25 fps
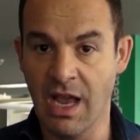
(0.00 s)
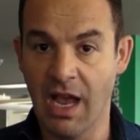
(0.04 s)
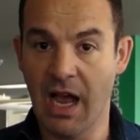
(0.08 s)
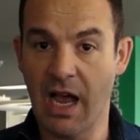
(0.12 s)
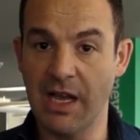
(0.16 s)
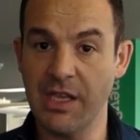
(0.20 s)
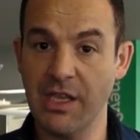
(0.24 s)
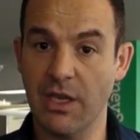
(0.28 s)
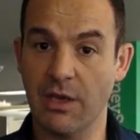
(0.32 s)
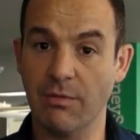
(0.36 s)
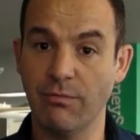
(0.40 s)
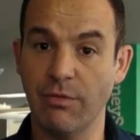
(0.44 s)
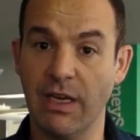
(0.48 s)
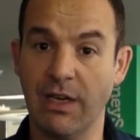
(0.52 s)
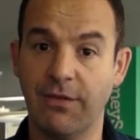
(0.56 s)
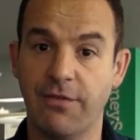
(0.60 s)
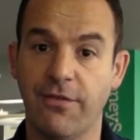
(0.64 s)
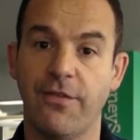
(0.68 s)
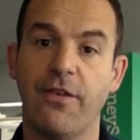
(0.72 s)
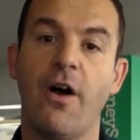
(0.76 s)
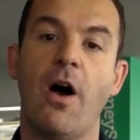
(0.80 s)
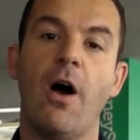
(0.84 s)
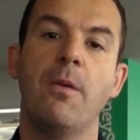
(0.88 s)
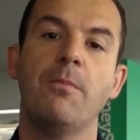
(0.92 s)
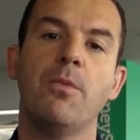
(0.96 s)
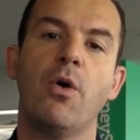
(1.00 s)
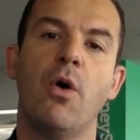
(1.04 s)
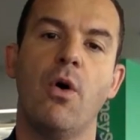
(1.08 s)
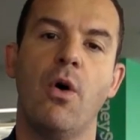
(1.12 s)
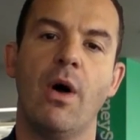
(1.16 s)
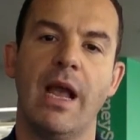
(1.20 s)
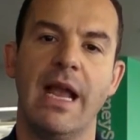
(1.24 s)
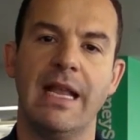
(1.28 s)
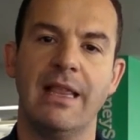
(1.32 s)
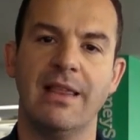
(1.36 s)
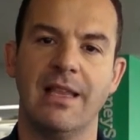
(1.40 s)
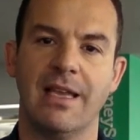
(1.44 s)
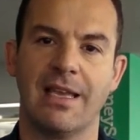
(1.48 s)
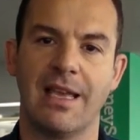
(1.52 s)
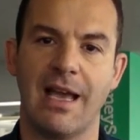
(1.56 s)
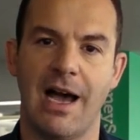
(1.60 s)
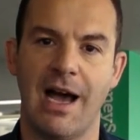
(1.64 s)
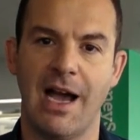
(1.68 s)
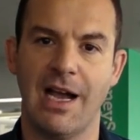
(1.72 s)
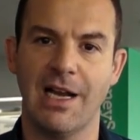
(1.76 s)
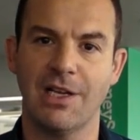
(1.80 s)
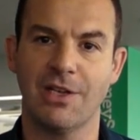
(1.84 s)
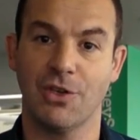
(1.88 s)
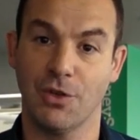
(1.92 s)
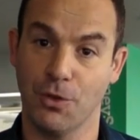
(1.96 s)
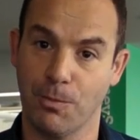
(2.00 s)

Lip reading: and you can read far more in the guide.